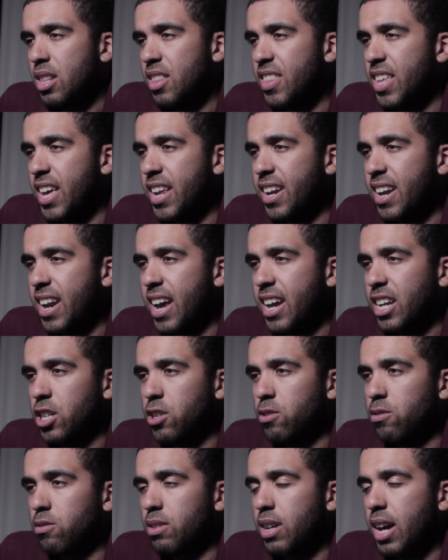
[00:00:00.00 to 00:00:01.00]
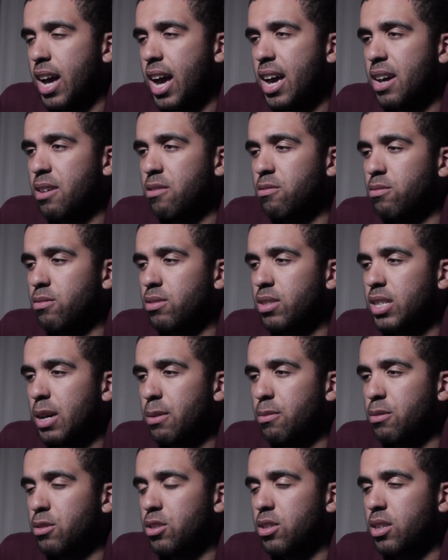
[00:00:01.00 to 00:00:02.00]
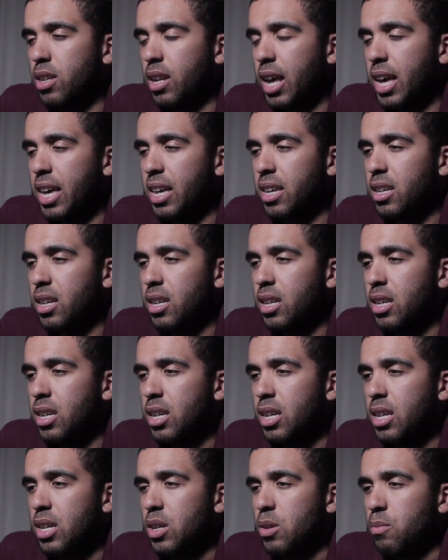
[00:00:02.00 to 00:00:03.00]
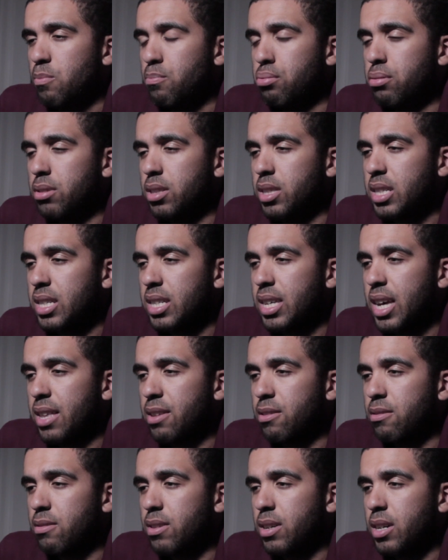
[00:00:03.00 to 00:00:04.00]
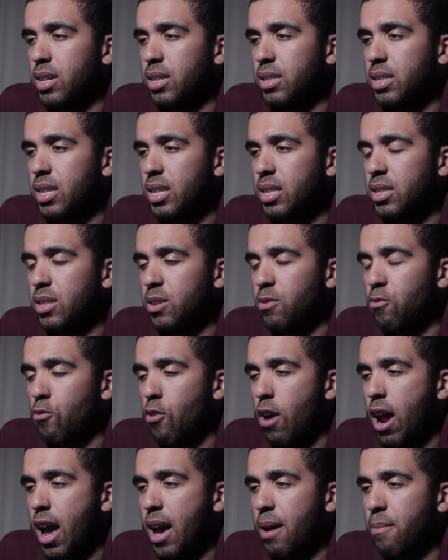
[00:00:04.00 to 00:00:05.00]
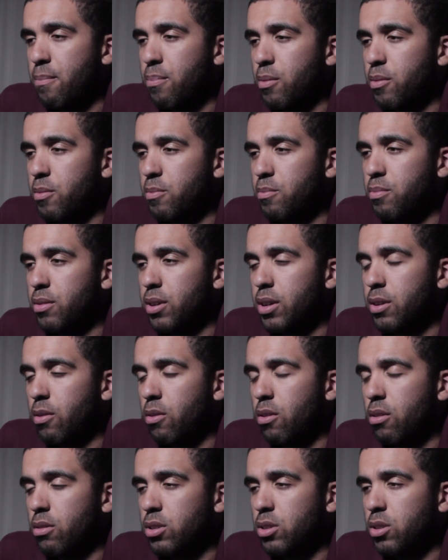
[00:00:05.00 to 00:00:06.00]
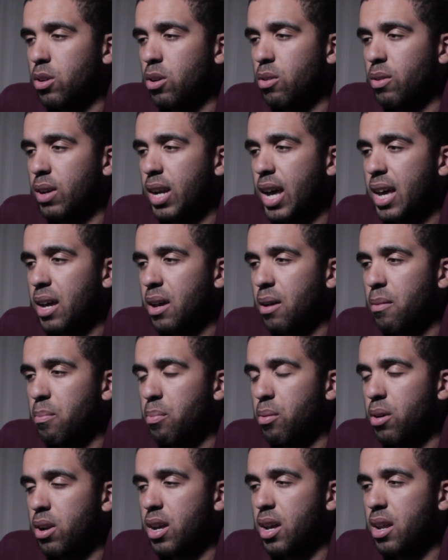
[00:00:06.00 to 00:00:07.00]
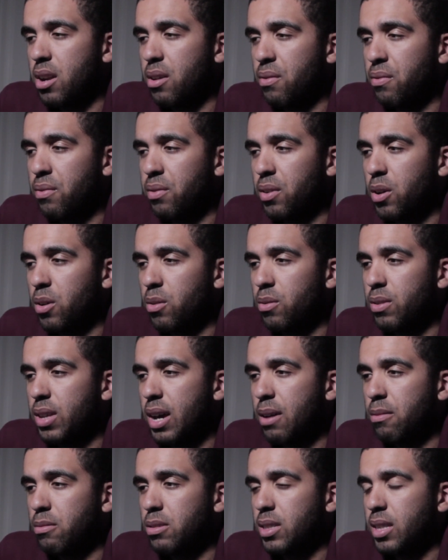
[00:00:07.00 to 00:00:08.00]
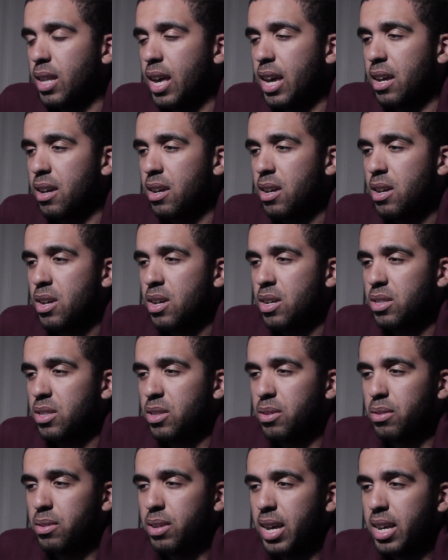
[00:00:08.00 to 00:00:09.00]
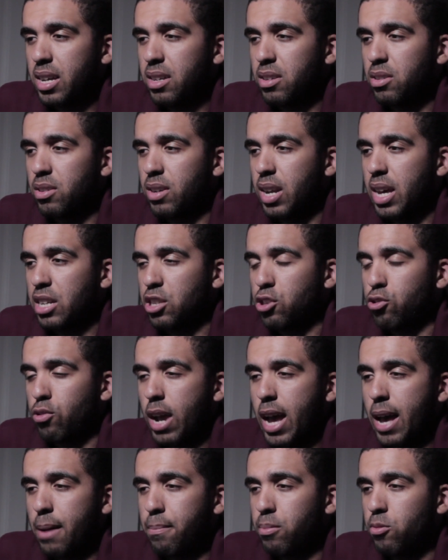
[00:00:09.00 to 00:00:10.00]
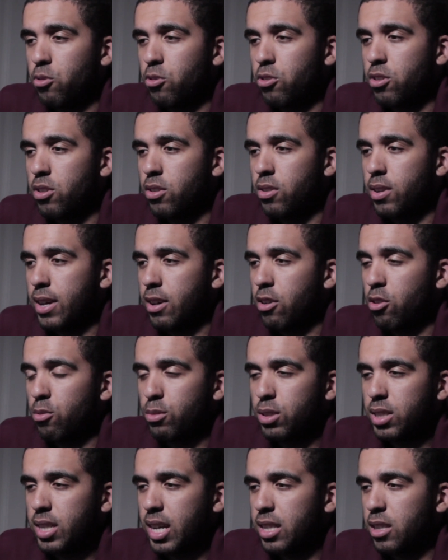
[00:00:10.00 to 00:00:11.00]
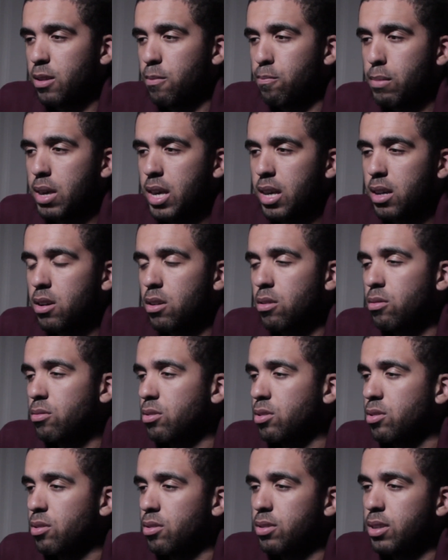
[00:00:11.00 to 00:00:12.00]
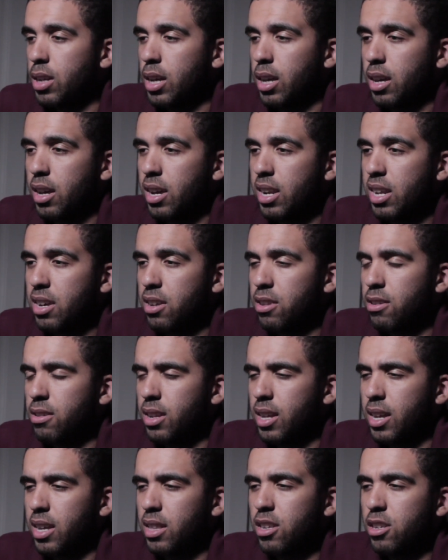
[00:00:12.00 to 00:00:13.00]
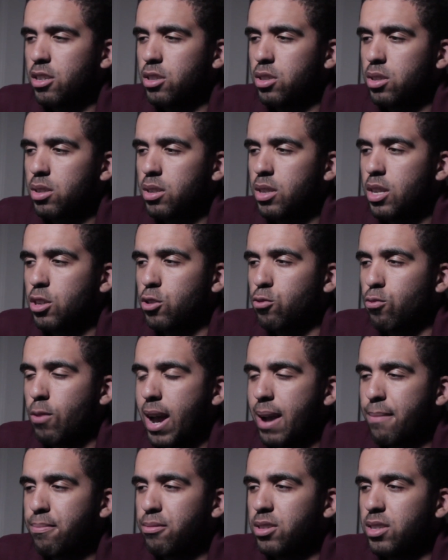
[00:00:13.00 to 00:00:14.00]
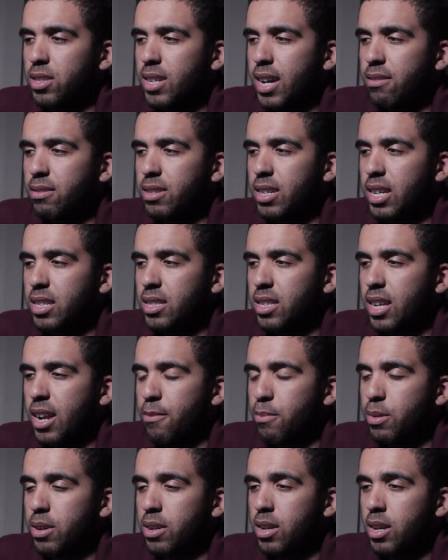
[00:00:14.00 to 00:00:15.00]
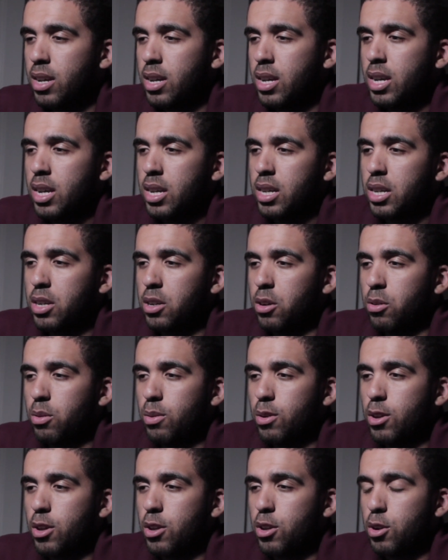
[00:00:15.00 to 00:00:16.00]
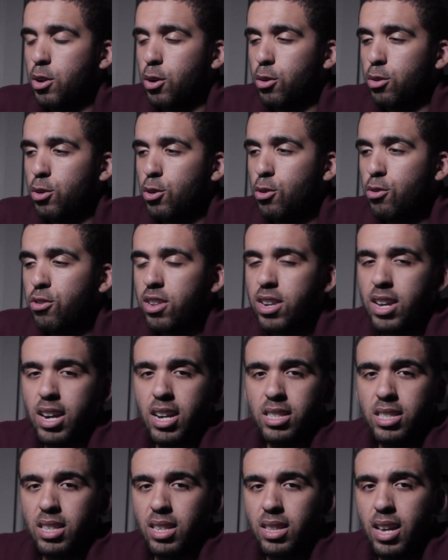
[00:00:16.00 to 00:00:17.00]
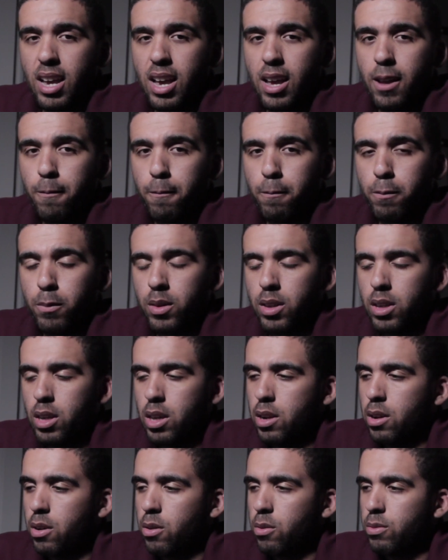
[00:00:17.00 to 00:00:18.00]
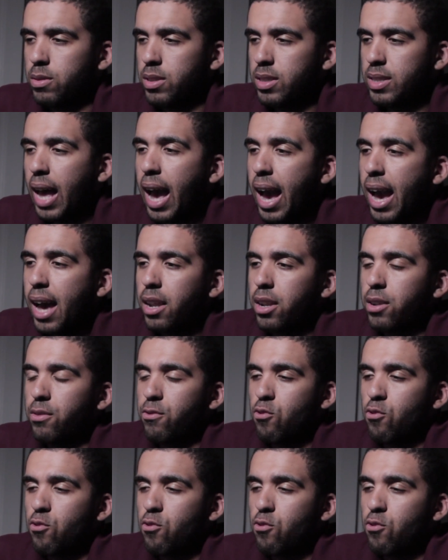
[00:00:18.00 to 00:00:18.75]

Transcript: than an actual guy who was able to like put together a decent rap but also like put it in a flow that was like the like trap or like almost like the Migos or like any other like these rappers nowadays that have been you know euthanizing that, you know, style